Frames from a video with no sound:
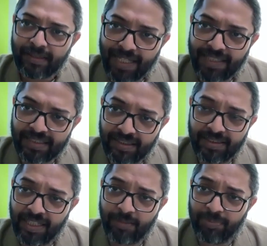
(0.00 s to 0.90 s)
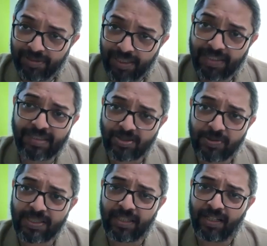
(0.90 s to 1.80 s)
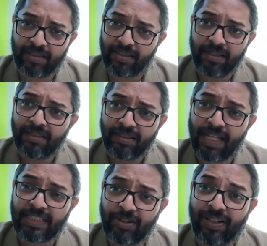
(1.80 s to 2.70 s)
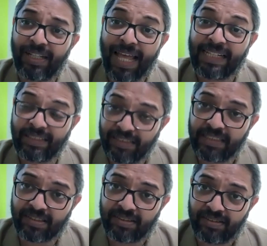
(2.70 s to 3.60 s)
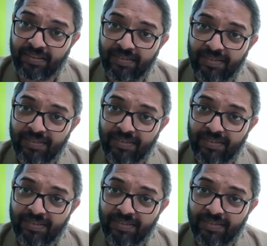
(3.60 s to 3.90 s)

That's contentment. That's susegar. That's not lackadaisical.